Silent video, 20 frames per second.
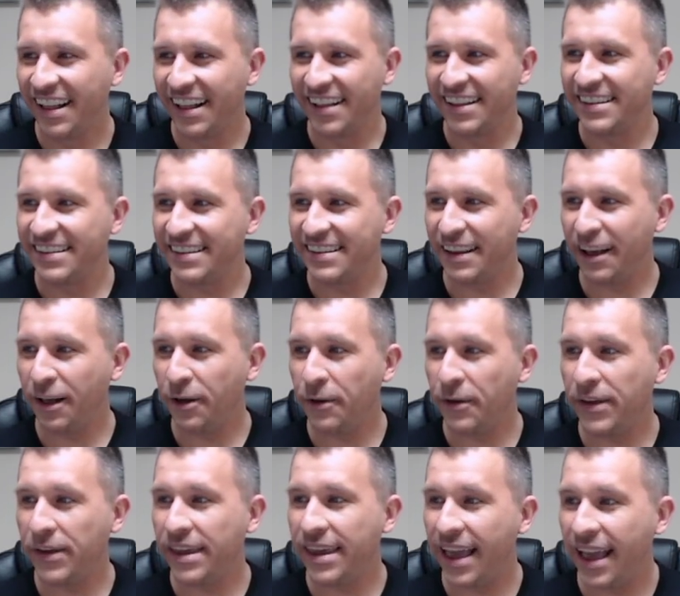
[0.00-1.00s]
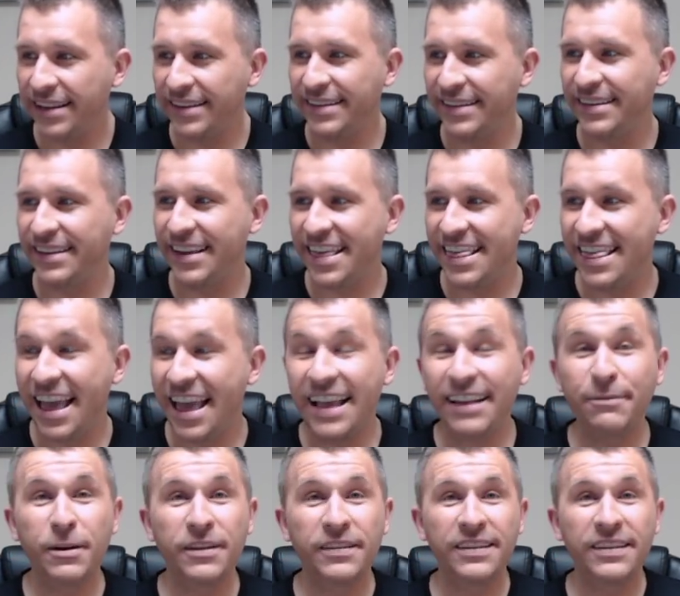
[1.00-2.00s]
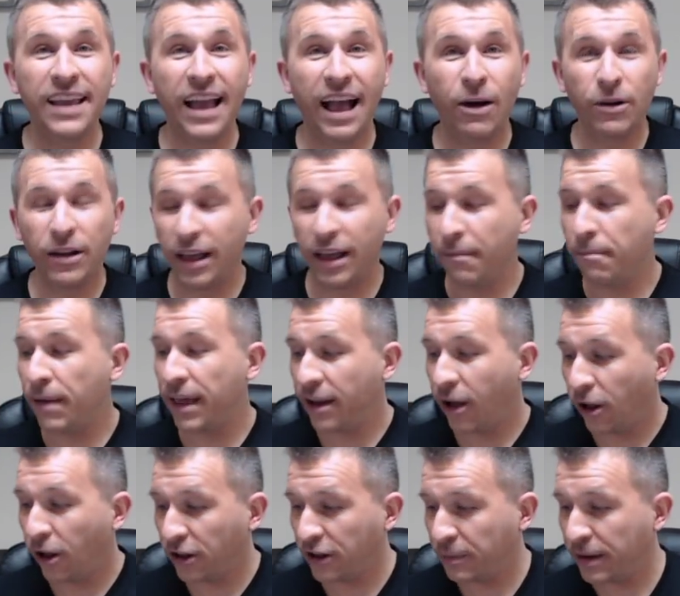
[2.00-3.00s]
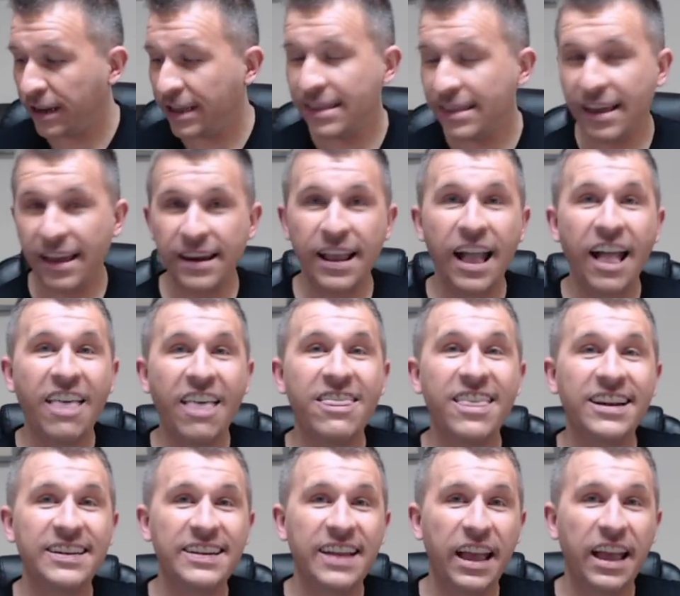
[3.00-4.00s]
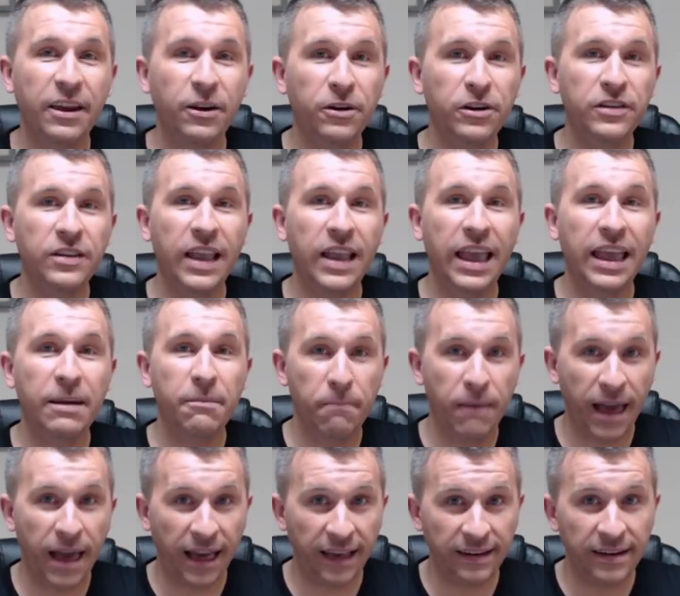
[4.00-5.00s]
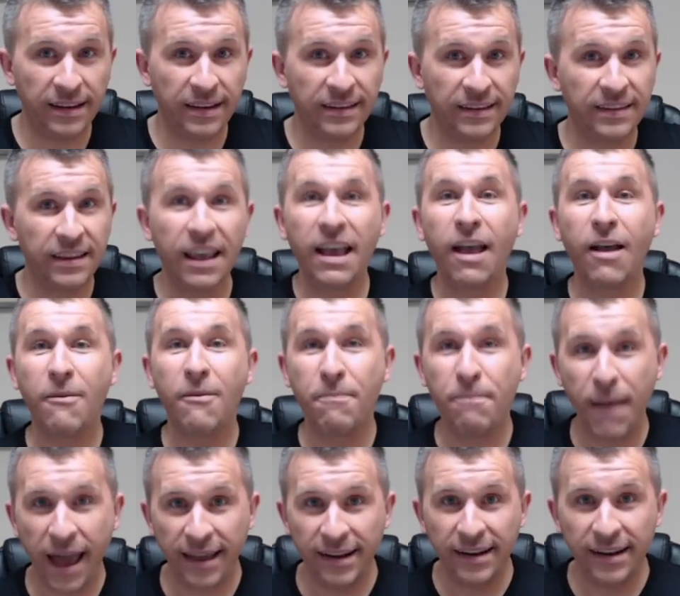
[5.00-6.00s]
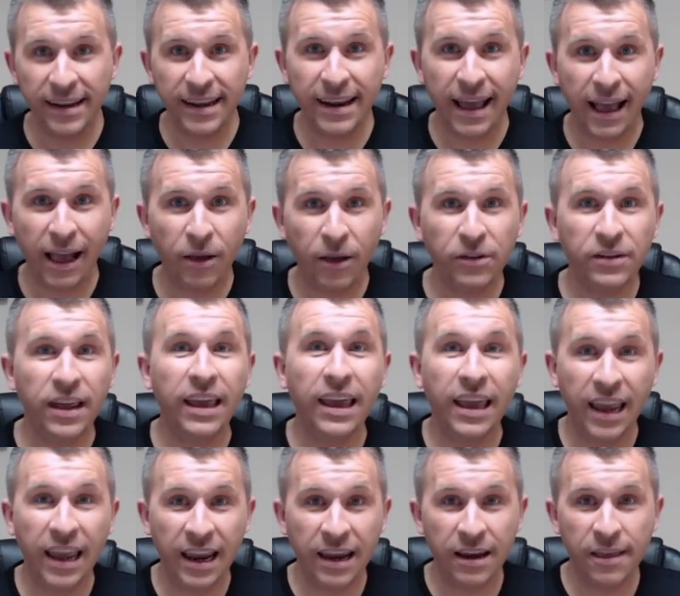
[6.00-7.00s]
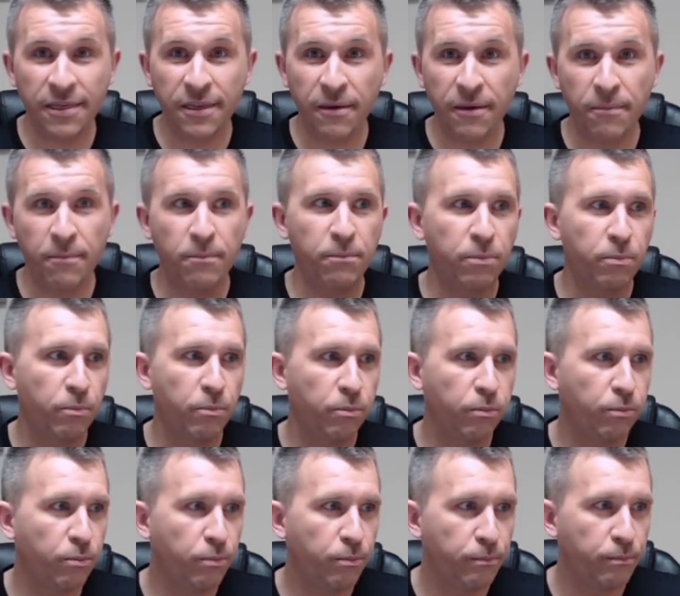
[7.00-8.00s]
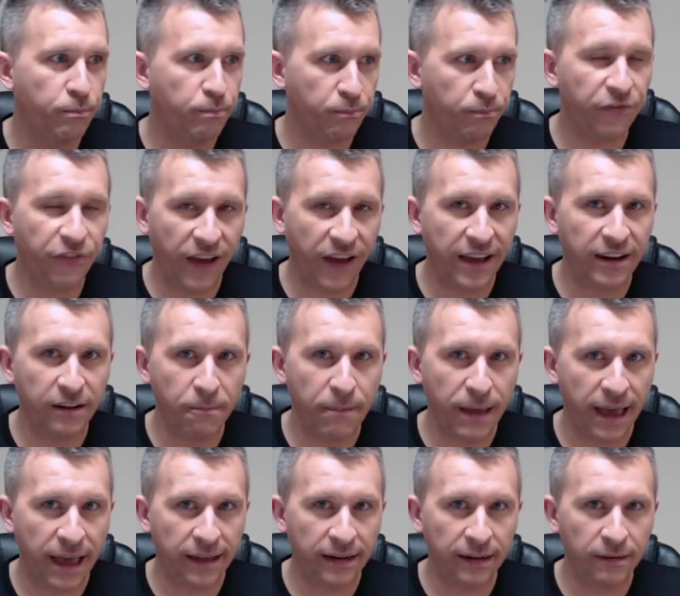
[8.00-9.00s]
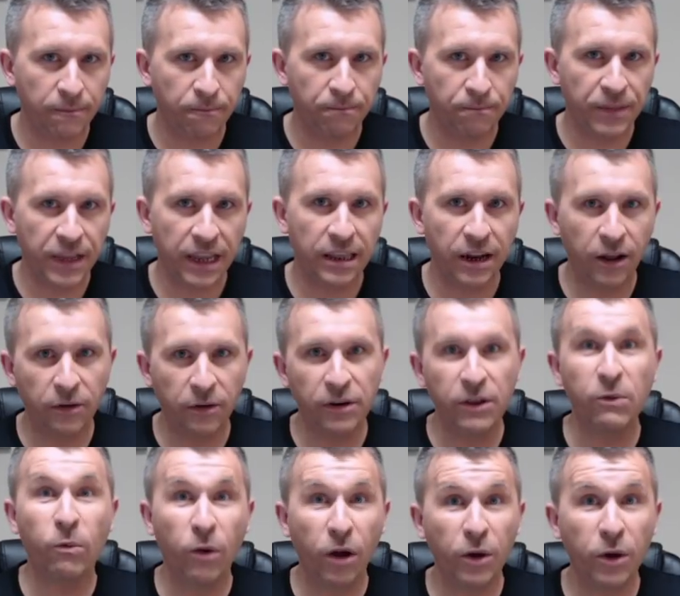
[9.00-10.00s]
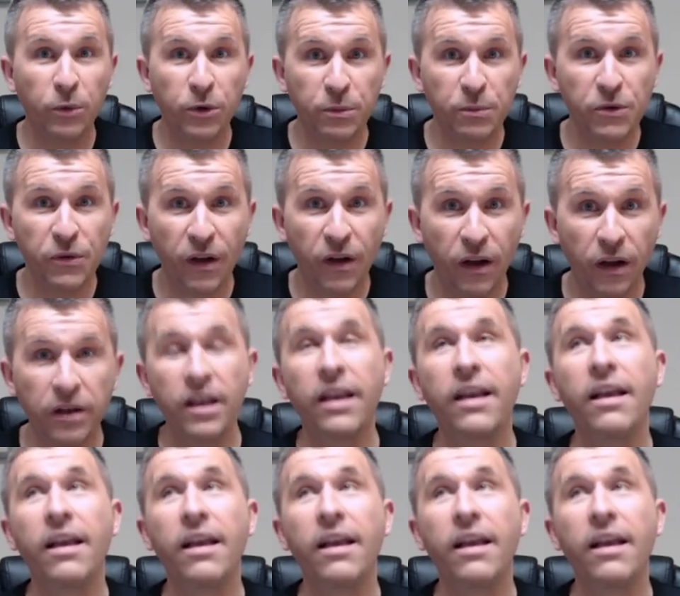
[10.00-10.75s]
So, yes, that was the outcome. But ultimately then the tenors and Magnus battled it out in the final battle. And then only one would move on.